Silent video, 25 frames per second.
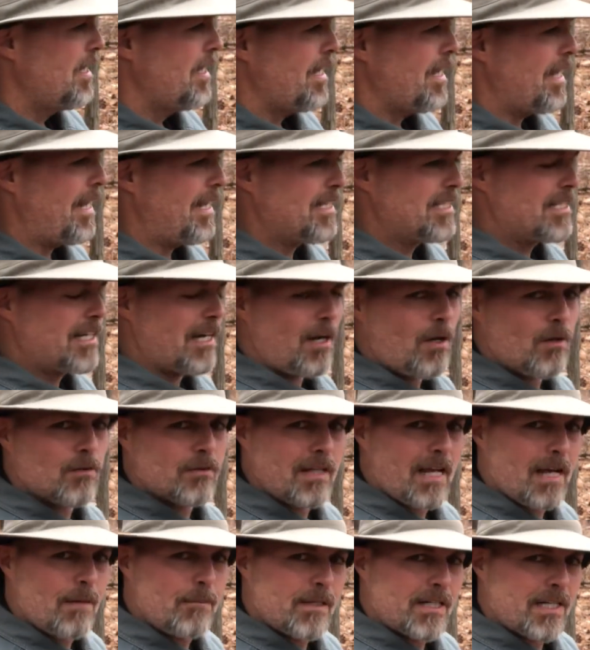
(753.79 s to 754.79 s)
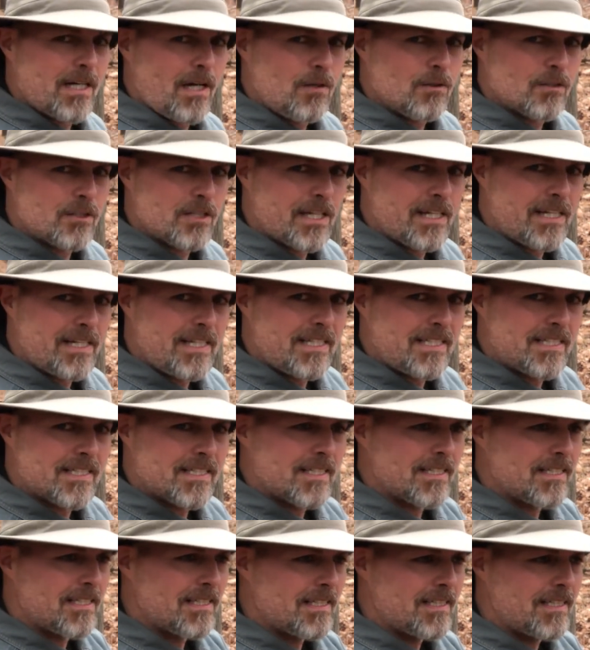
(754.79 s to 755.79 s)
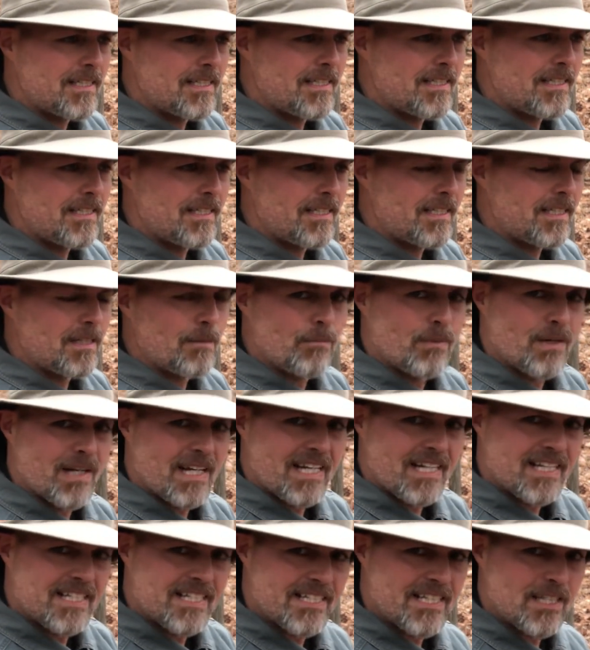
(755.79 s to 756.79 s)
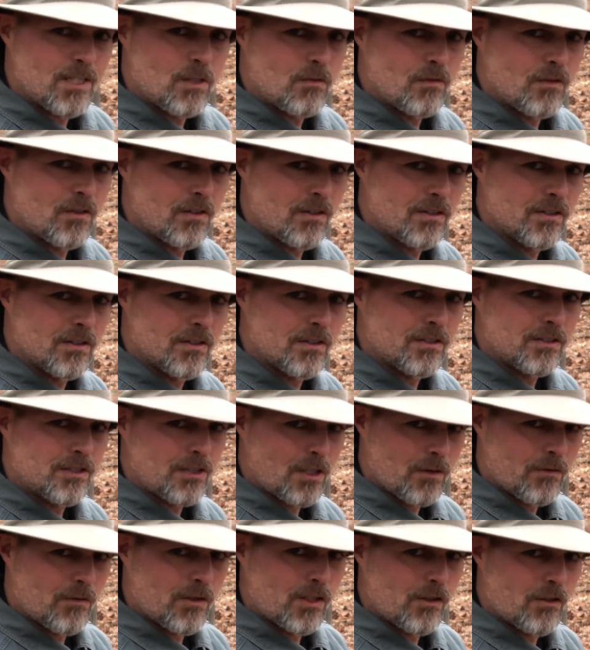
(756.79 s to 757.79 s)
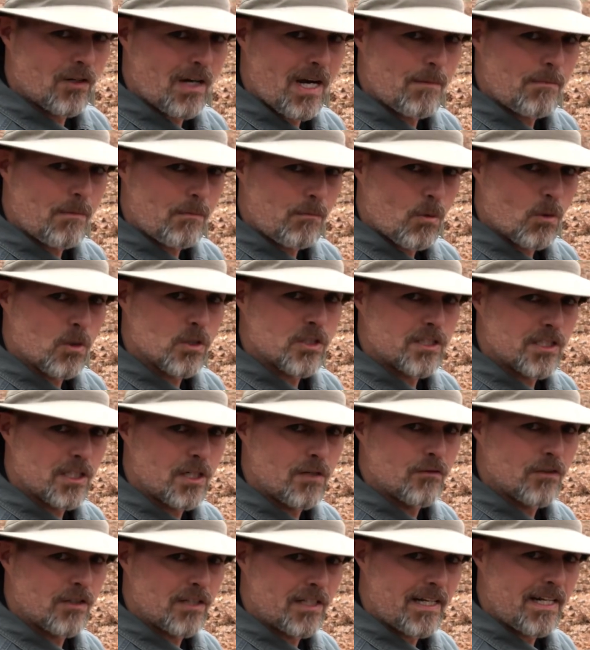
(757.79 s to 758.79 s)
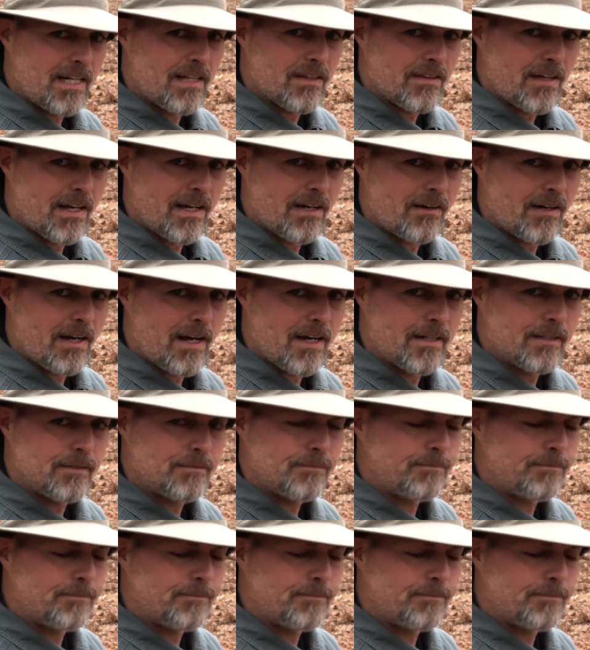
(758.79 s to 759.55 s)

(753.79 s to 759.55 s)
He's called that because he's completely silver, silver and gray, but more silver than anything, okay?